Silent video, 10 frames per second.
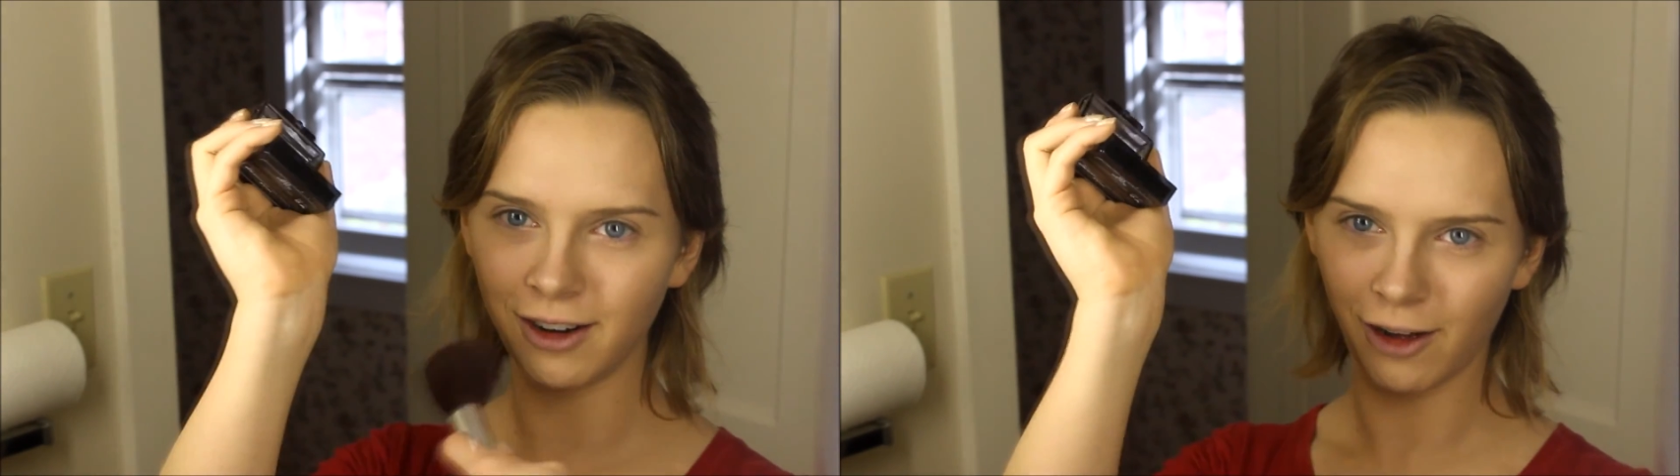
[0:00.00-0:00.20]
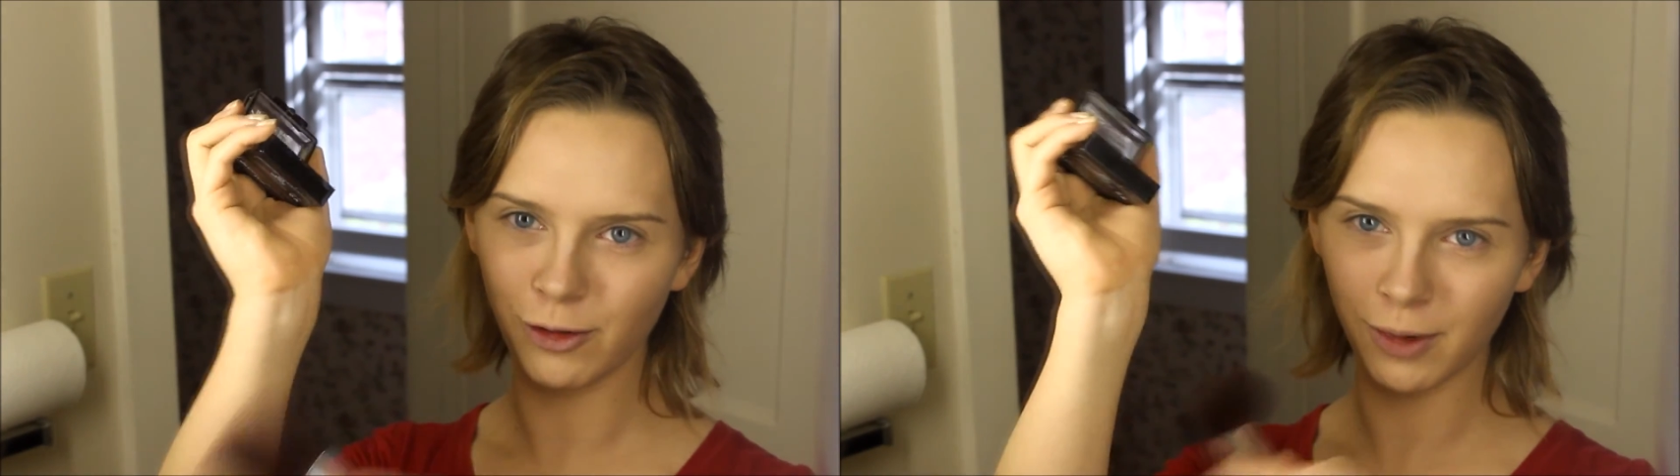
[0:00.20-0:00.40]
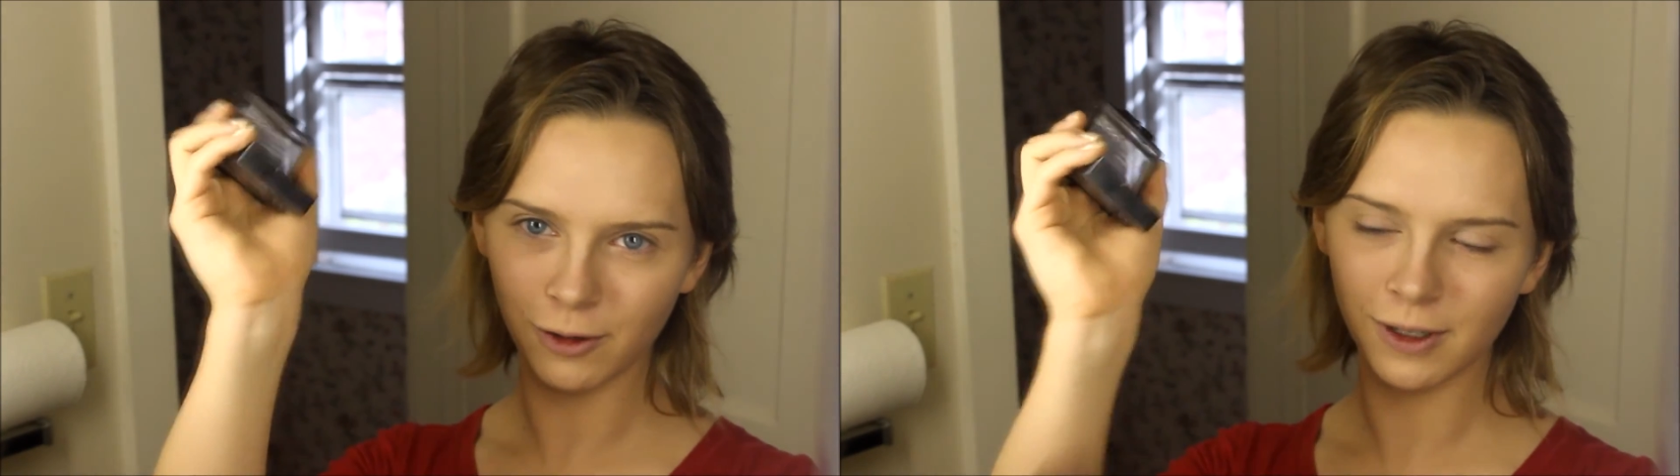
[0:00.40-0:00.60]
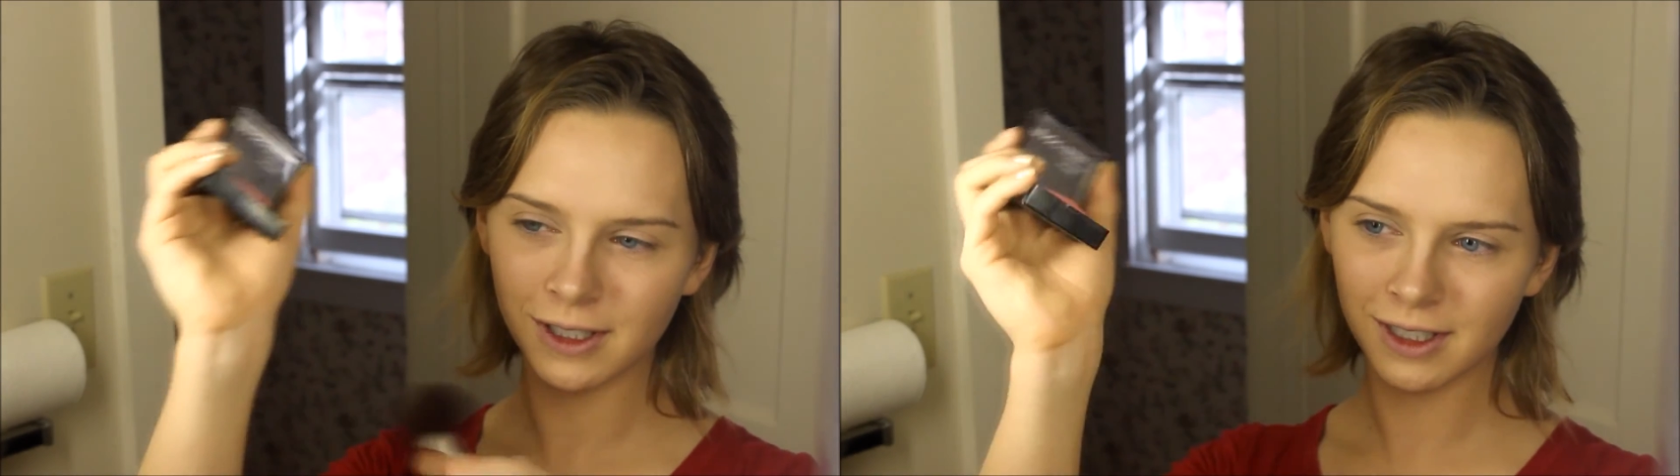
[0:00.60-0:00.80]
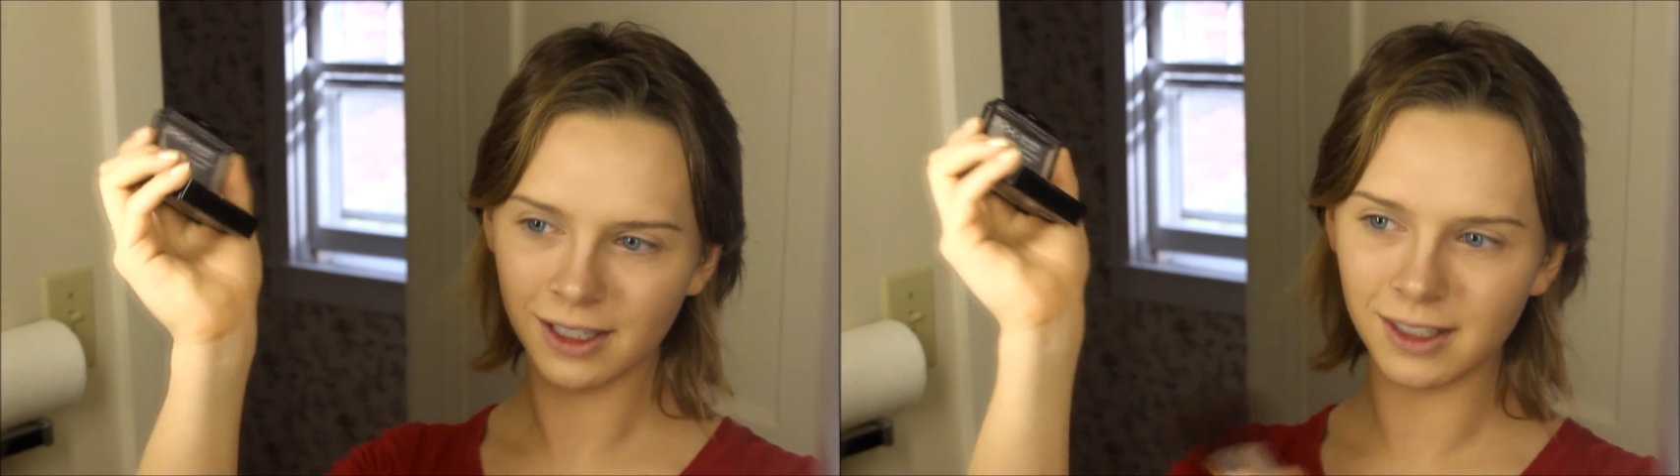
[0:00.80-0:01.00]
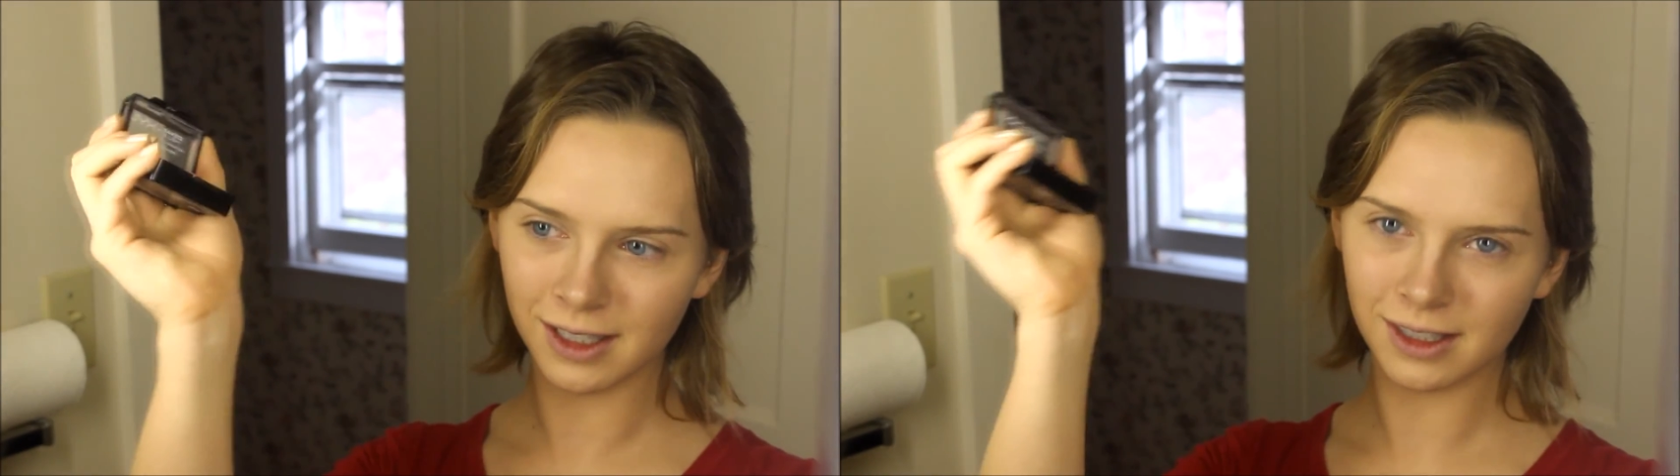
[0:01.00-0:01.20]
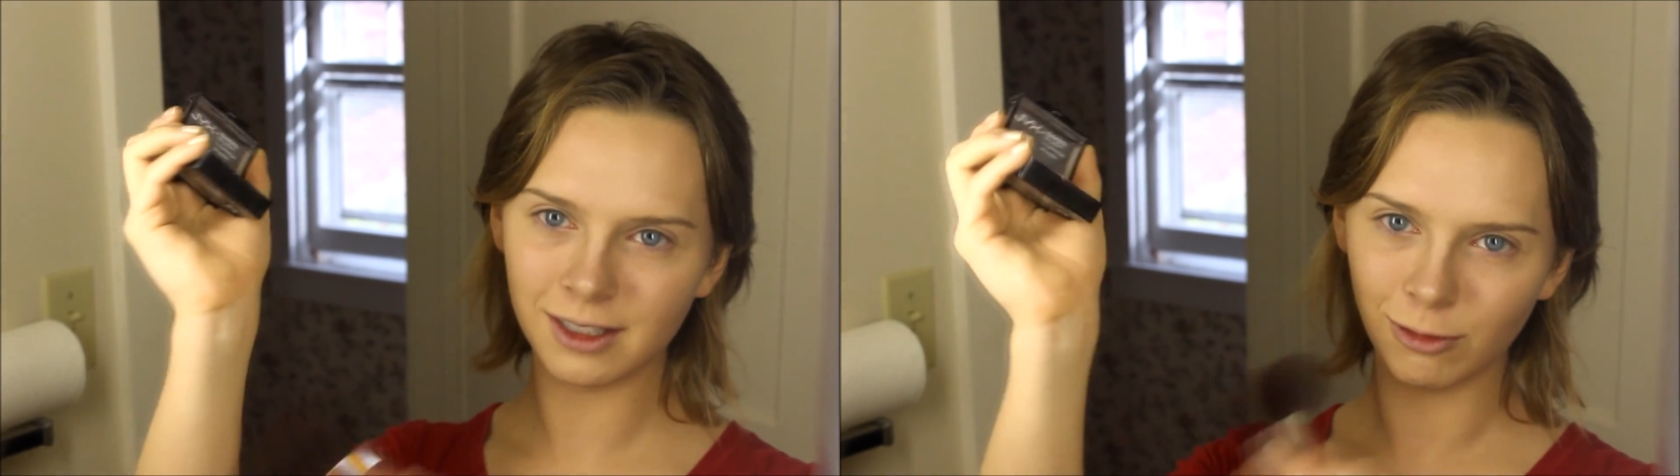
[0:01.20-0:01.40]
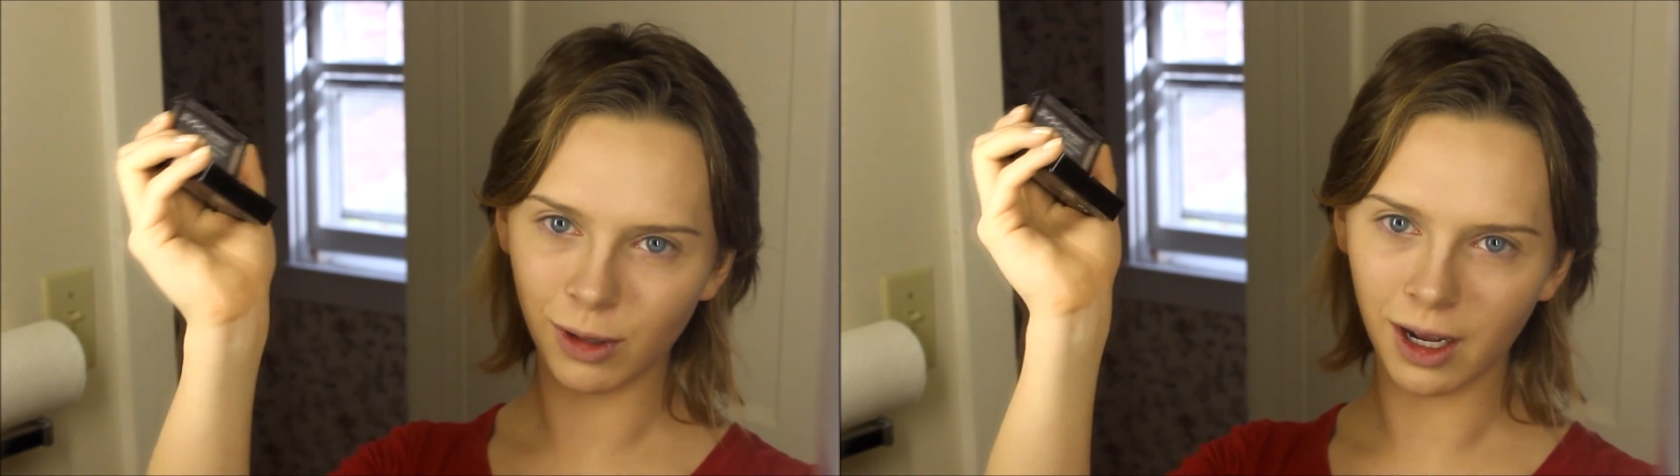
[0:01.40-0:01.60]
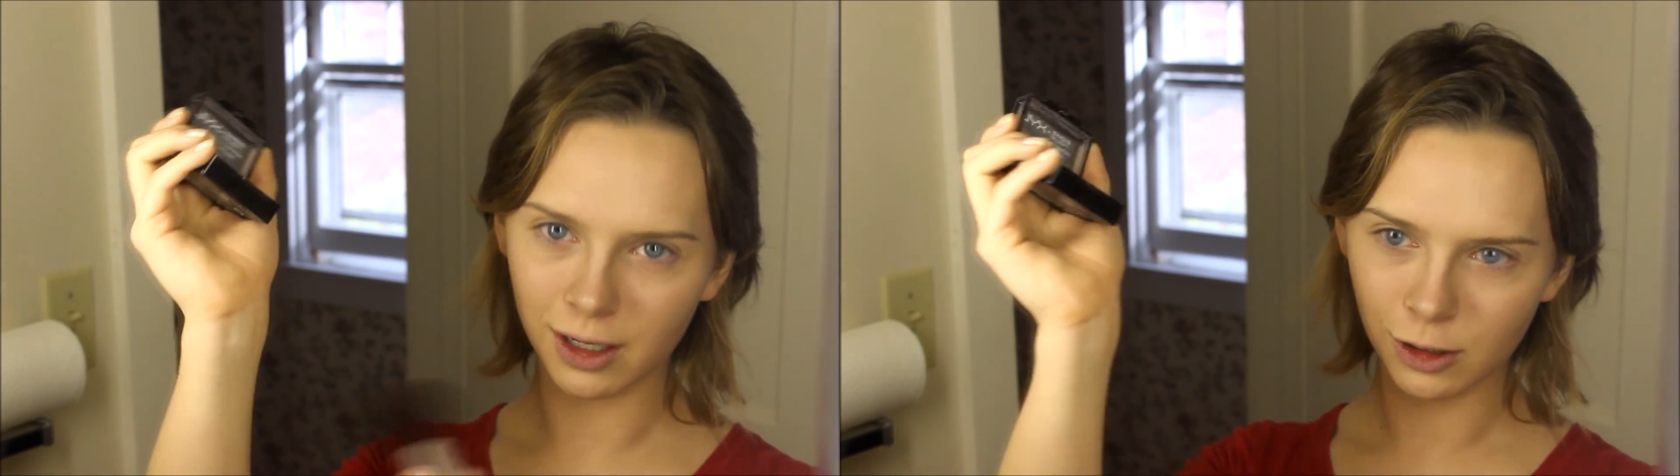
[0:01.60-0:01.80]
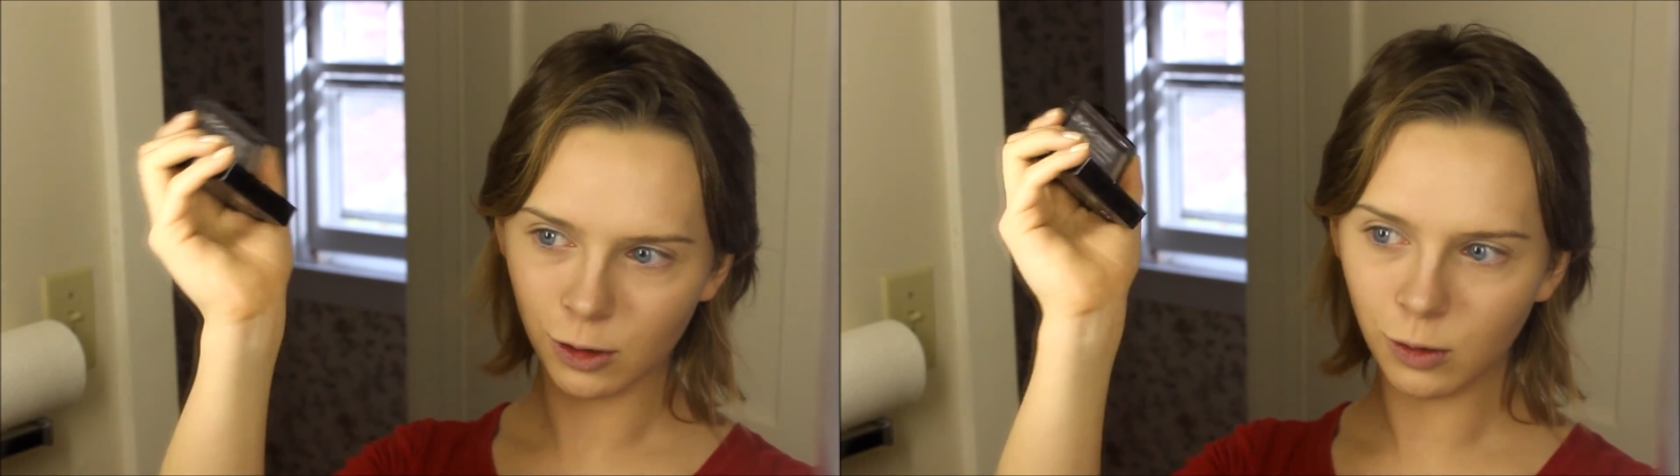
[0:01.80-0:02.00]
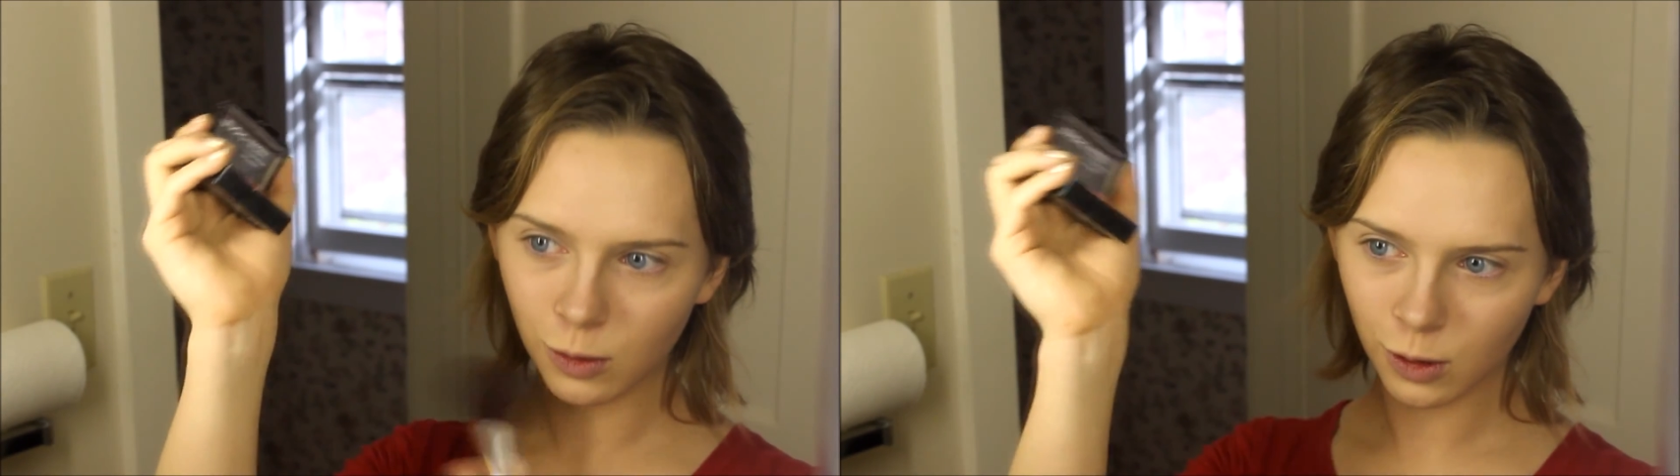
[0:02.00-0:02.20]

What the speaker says: off of my wrist because that's what I do.